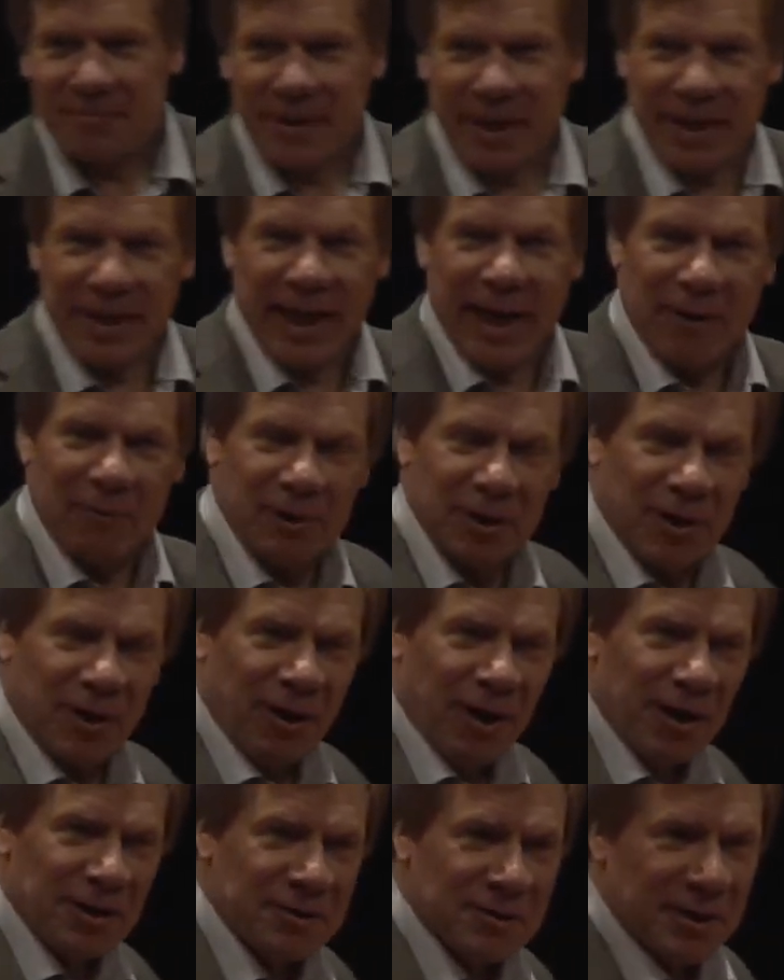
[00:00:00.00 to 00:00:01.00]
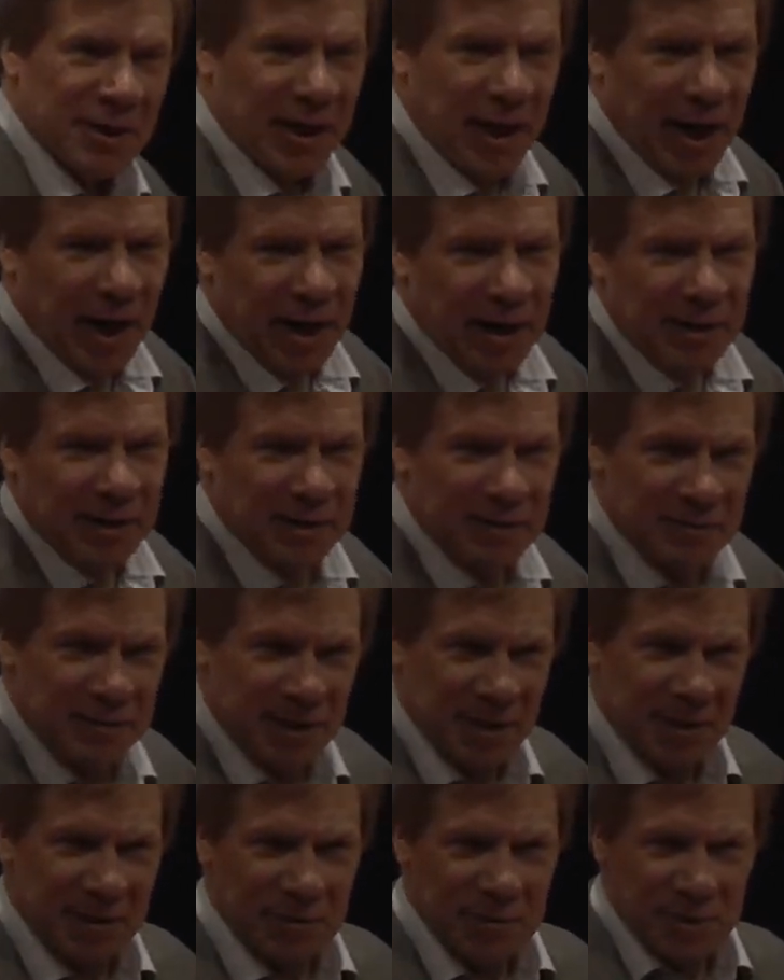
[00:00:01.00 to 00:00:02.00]
And that would cause the car to,
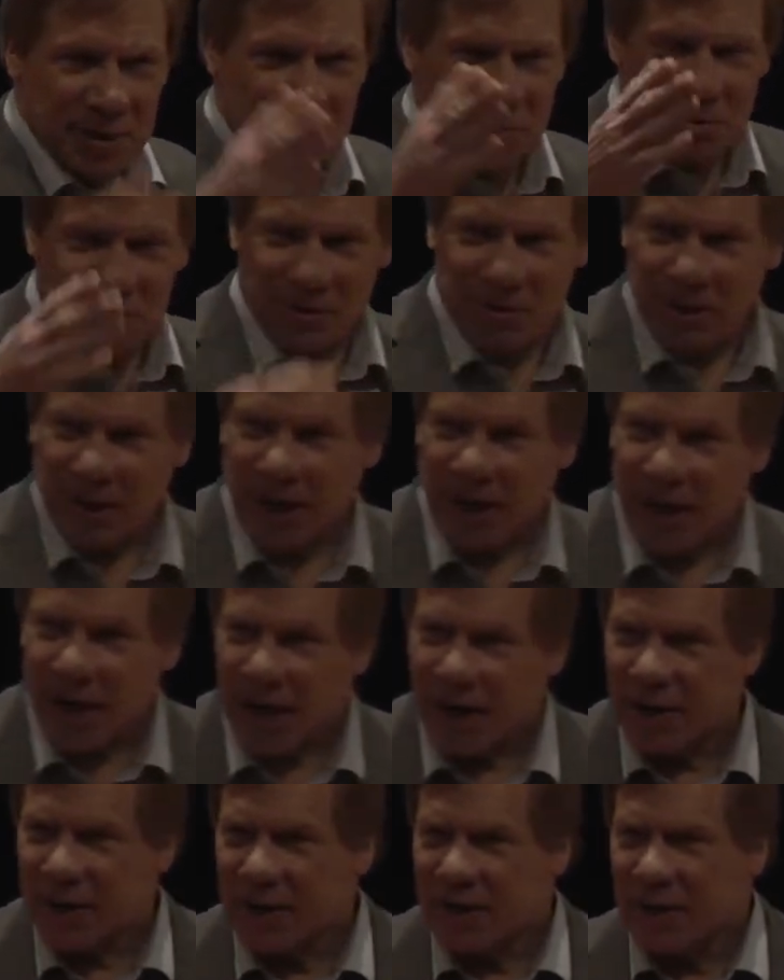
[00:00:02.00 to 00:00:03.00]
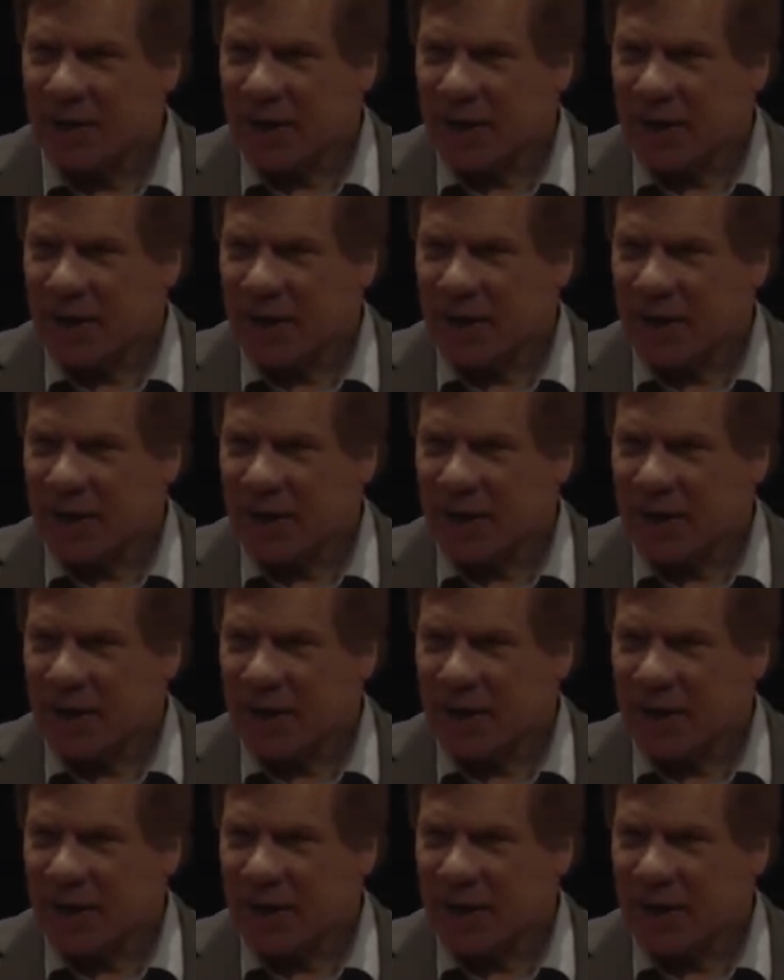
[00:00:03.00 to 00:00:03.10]
they'd lose control of the car.